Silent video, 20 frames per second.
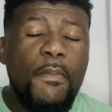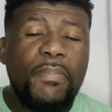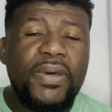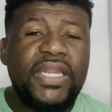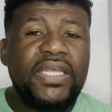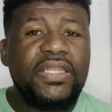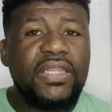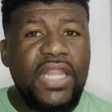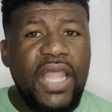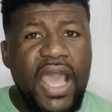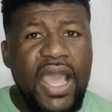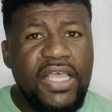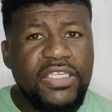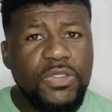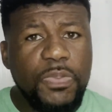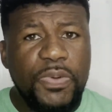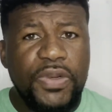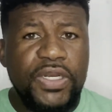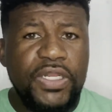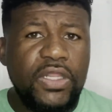but it
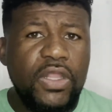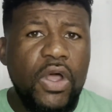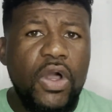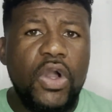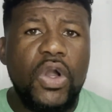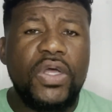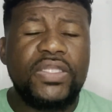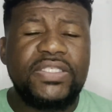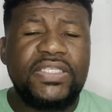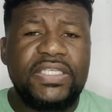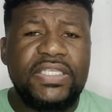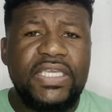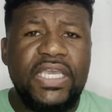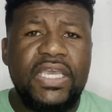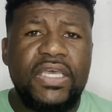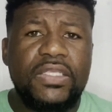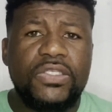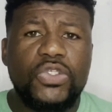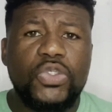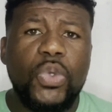lasts pretty long on
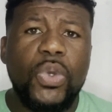skin.